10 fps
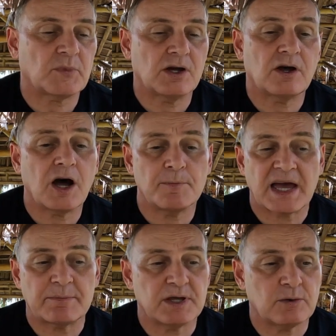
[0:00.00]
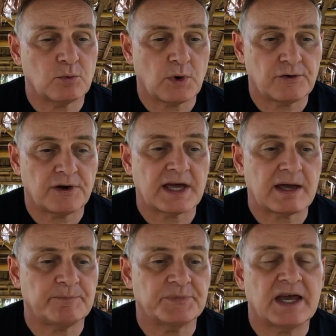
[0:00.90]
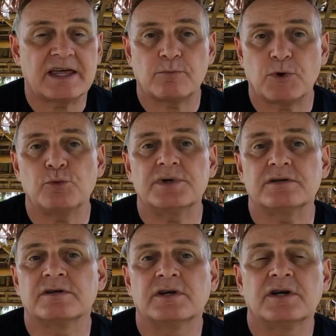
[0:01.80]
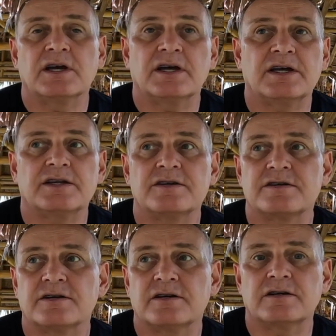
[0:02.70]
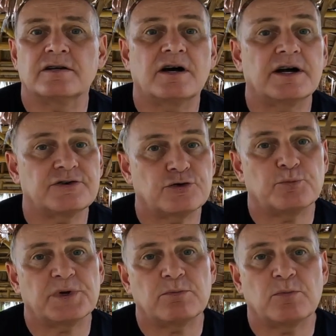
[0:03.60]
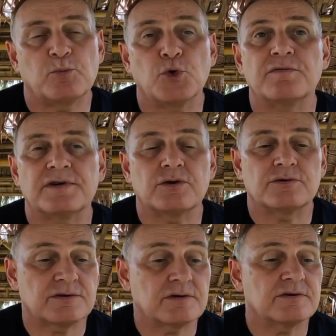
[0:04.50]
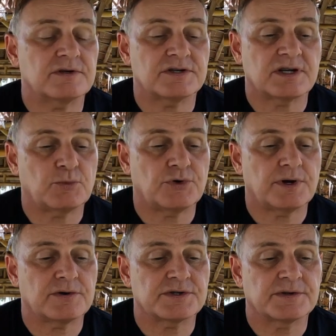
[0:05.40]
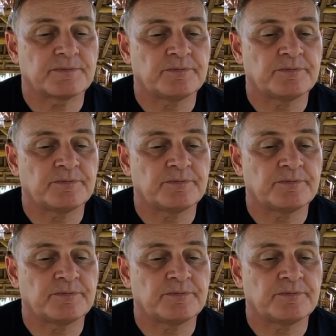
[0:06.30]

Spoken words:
Yeah, I'm happy where I am at the moment, and I should be moving on to somewhere else.